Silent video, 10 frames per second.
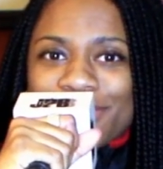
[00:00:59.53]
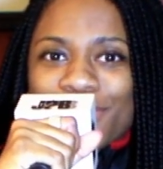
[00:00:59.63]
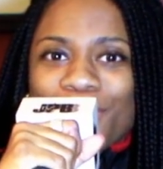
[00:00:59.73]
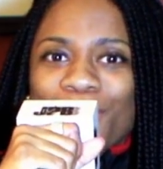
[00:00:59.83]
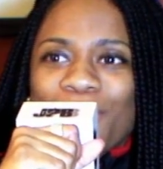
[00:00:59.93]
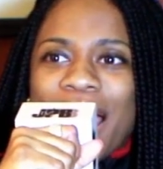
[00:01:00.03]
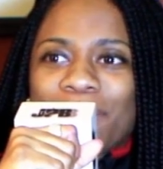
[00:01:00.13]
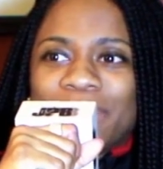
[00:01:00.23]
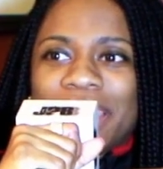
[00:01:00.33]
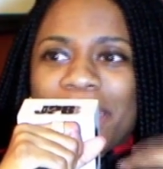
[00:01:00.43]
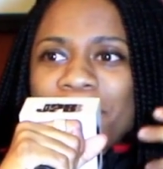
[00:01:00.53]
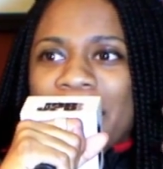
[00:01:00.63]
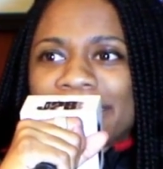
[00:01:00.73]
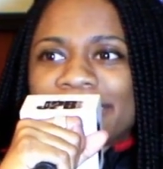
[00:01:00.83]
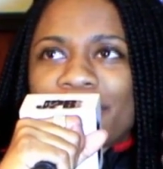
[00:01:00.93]
So I would name
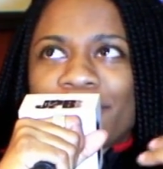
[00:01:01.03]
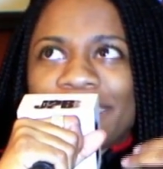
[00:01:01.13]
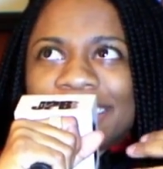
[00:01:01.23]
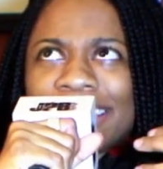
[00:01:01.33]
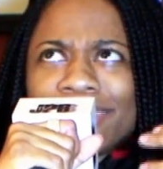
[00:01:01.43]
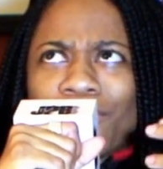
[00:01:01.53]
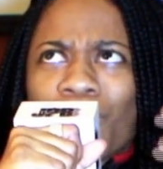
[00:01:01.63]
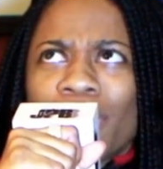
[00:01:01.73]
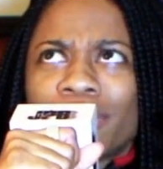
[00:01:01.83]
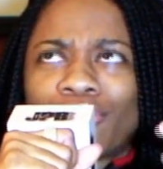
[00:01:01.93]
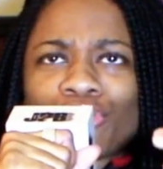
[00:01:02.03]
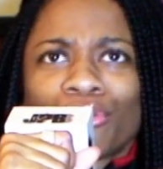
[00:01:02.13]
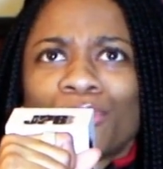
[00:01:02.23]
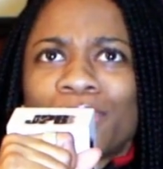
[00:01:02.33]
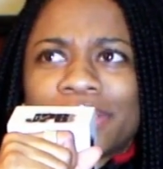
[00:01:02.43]
myself. I think one
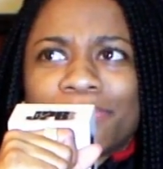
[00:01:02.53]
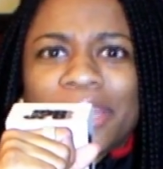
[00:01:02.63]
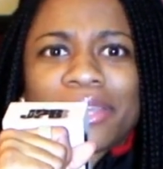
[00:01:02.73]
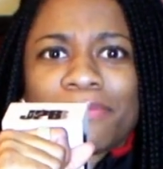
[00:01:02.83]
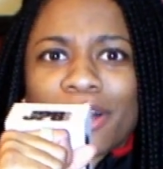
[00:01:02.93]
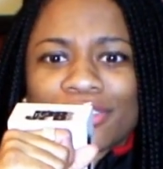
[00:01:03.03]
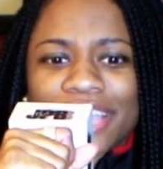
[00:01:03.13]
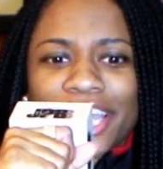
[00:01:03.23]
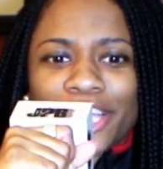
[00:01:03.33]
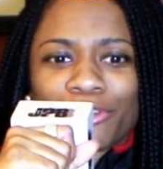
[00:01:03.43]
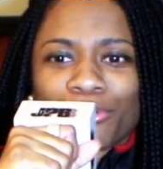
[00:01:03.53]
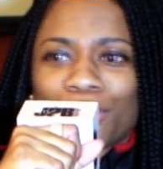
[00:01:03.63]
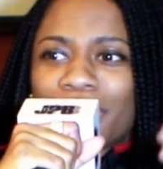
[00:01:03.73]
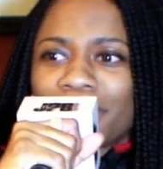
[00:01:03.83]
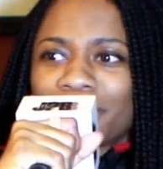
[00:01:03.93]
crew was Mickey Mouse Gang
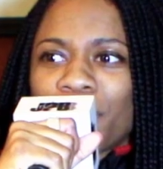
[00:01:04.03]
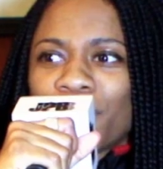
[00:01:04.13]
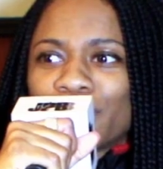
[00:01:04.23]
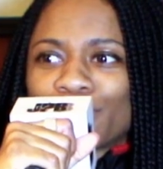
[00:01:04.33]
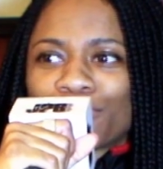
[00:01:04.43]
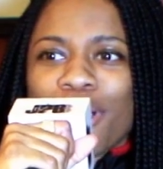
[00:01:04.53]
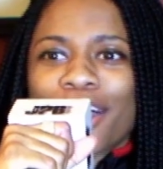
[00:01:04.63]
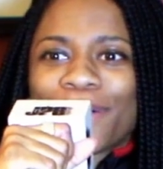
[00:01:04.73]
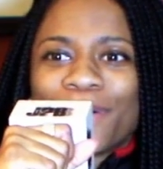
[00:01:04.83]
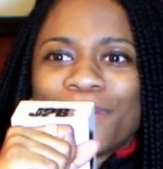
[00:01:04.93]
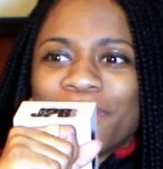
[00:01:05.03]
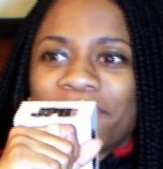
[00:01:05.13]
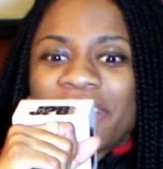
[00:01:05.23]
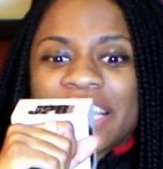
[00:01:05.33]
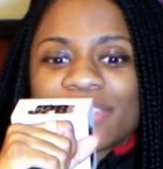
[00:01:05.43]
Crew, the one was Rocco and
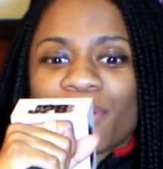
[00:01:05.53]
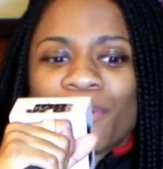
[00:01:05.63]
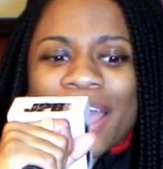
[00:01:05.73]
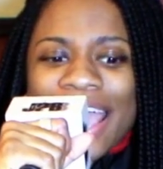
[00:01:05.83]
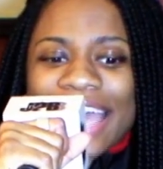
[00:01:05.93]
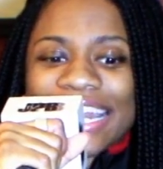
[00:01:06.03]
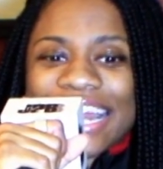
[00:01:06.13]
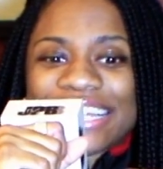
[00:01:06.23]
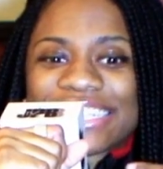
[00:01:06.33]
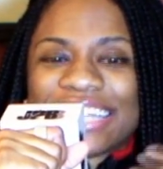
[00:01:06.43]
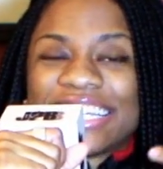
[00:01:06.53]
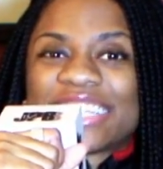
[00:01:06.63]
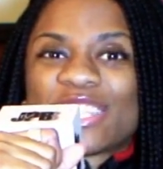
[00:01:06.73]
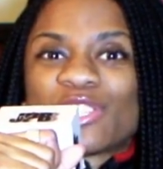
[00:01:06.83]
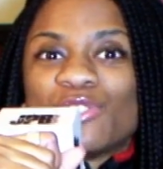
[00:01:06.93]
Faso, and then I said,
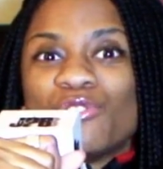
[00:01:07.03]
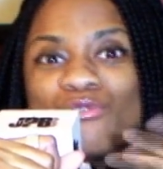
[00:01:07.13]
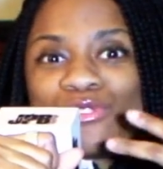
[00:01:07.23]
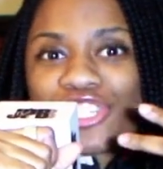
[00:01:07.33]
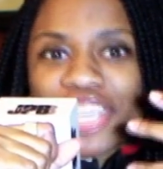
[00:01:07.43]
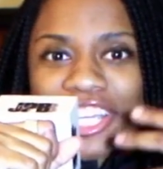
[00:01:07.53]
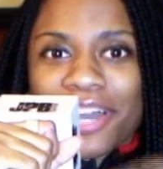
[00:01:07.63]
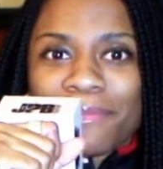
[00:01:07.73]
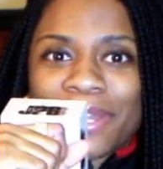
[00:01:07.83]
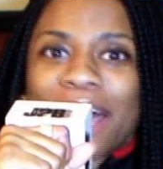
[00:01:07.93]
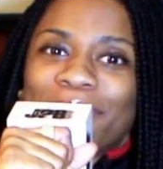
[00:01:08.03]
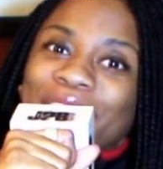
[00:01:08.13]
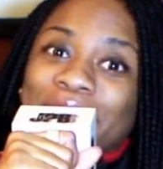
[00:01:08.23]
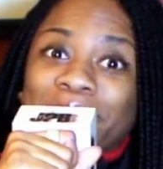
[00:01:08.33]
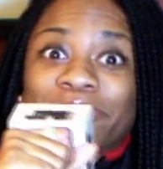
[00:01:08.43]
there's this new chick coming out
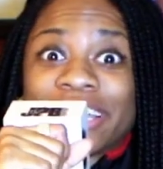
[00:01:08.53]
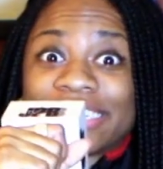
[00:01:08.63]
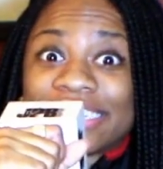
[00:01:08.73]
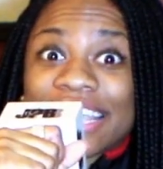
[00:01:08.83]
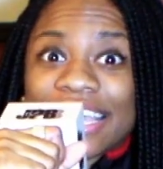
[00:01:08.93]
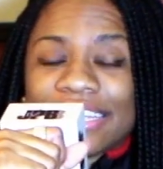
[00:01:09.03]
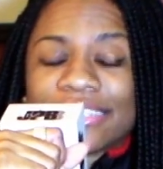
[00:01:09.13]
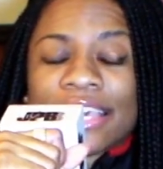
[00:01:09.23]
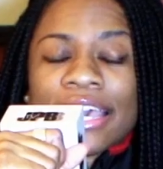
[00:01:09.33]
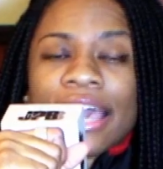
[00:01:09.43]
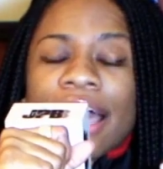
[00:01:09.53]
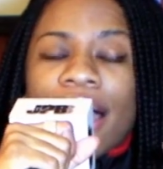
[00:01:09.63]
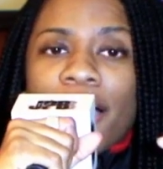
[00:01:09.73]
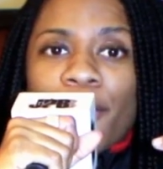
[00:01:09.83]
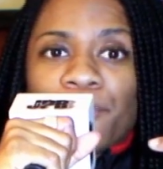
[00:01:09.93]
named Red
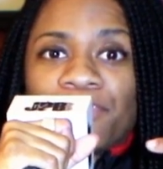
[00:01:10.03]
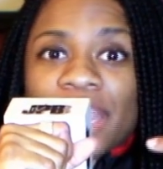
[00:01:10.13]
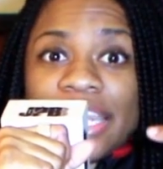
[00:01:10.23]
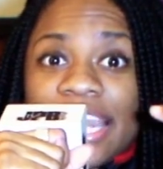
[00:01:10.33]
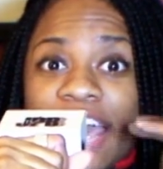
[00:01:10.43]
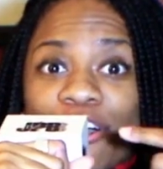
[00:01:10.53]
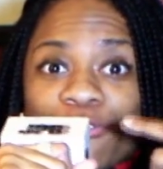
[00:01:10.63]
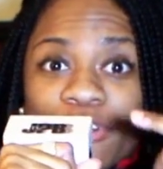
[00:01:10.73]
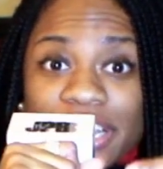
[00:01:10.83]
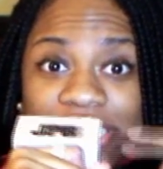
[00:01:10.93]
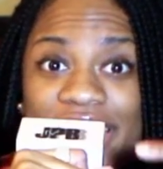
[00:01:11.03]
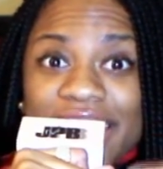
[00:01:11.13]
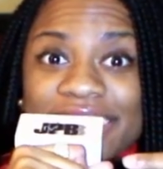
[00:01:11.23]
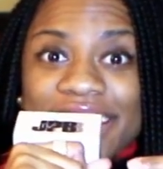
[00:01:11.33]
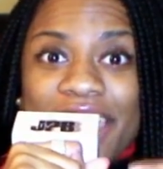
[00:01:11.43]
Shaydez. Now, Red
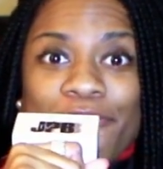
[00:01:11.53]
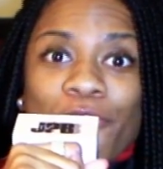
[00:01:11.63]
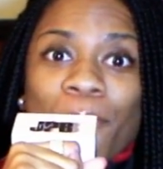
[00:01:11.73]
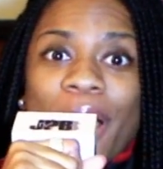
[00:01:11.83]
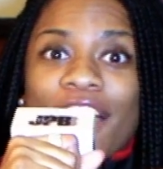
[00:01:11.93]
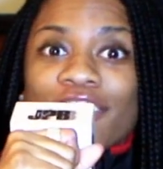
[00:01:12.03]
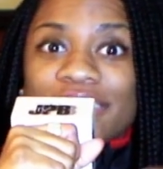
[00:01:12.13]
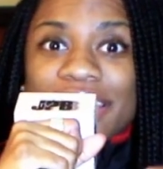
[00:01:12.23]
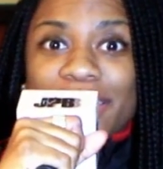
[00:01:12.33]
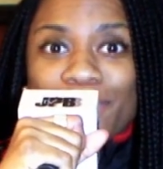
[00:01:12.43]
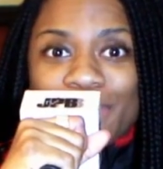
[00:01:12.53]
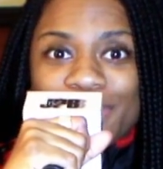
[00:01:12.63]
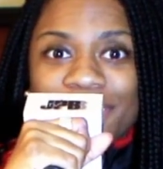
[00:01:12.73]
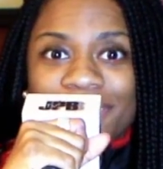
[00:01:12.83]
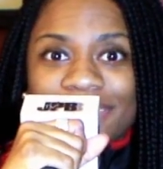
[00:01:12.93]
Shaydez came from my aunt taking me
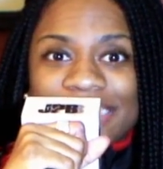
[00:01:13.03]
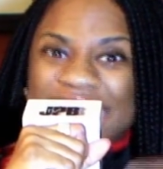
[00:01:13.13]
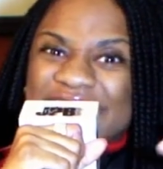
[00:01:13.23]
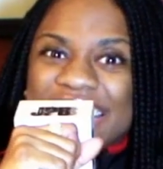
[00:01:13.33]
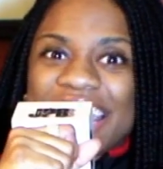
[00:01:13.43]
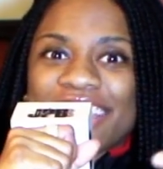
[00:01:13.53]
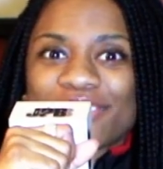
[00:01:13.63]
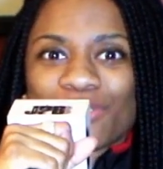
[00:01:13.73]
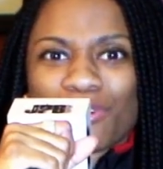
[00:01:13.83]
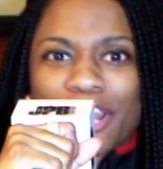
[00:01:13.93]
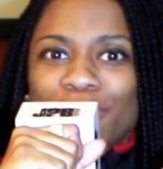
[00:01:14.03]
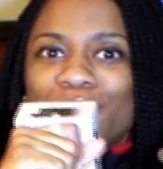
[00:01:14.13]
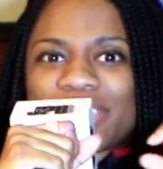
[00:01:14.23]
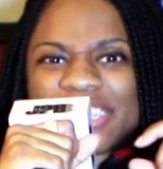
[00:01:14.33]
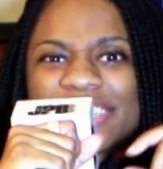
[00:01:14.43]
to this hair store that
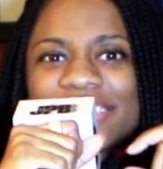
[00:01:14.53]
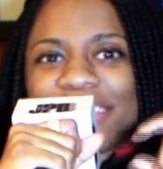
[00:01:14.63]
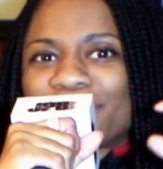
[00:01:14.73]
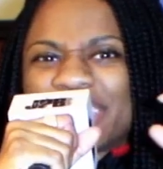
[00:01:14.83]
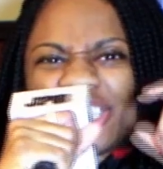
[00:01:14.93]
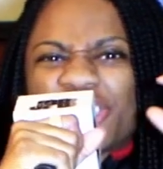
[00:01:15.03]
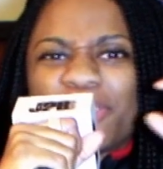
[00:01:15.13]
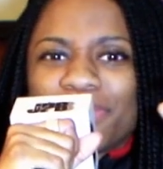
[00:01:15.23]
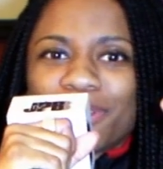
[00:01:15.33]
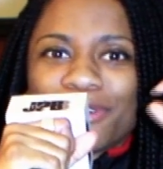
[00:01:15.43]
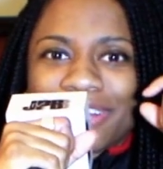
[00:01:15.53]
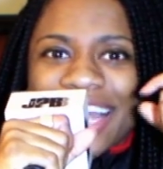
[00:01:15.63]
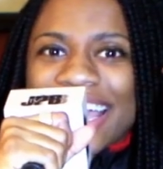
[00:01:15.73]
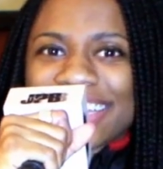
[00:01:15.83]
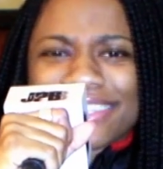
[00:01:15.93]
used to sell these cheap little
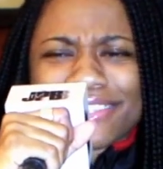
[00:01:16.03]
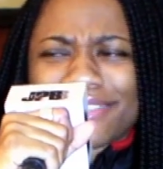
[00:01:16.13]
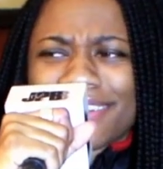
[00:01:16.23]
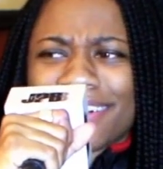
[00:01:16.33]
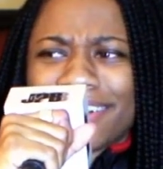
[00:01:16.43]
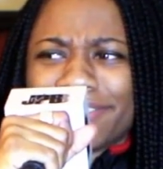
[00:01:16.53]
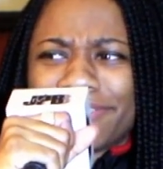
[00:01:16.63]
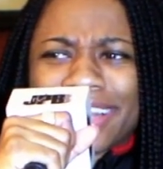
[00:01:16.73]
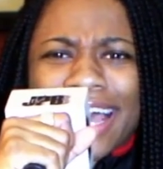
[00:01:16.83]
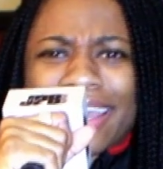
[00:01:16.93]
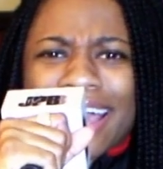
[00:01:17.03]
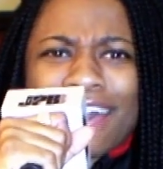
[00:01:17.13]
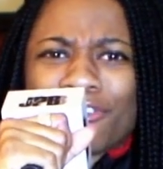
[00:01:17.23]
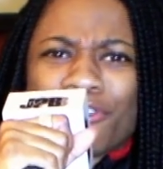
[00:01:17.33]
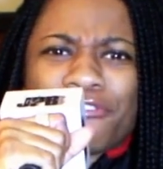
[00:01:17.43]
glasses for like,
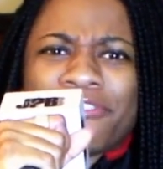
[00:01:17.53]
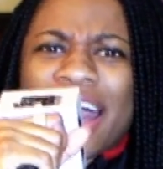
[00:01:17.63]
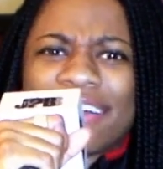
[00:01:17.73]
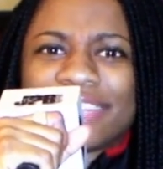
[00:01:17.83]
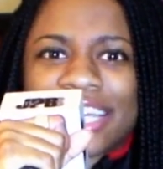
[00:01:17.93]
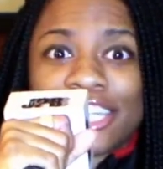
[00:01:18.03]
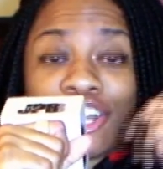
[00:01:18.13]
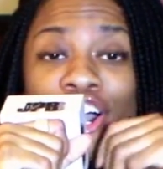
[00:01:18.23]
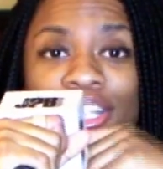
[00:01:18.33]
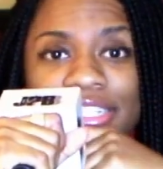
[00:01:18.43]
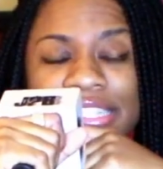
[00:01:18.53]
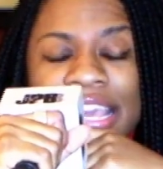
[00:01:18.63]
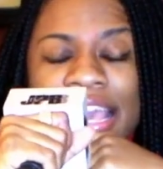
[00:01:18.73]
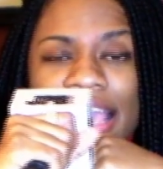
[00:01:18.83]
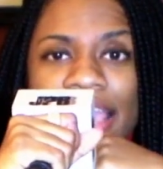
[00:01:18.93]
I don't know, $5,
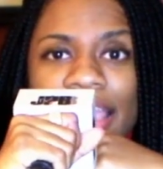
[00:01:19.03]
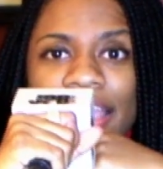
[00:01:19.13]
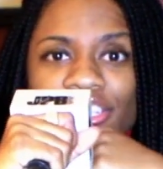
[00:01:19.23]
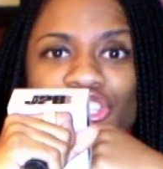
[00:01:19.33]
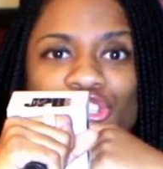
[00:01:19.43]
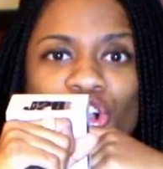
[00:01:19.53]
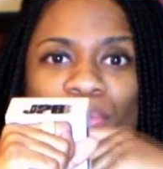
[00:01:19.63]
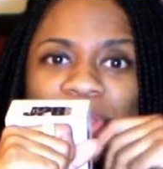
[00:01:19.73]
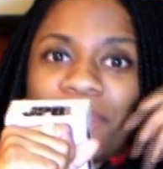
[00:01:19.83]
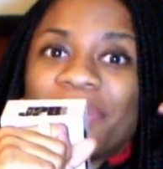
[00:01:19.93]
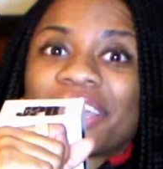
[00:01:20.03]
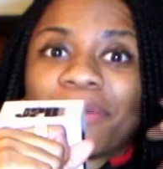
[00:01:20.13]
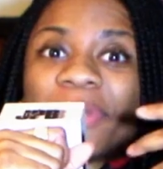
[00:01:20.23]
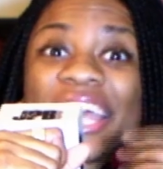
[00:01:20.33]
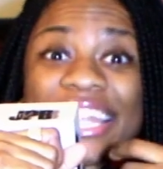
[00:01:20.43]
$10. And she told me to pick
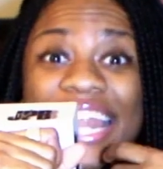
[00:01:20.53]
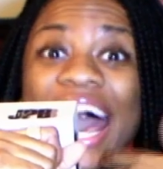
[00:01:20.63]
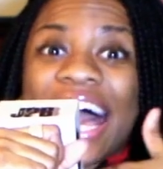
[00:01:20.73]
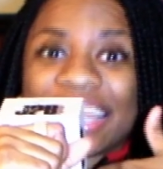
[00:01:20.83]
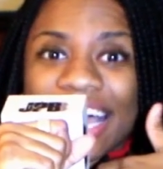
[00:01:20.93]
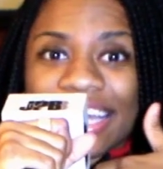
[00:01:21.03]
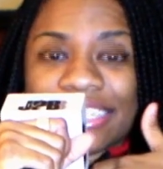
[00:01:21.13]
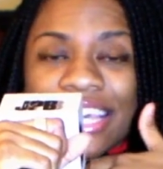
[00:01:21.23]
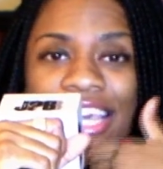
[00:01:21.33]
a pair that I liked.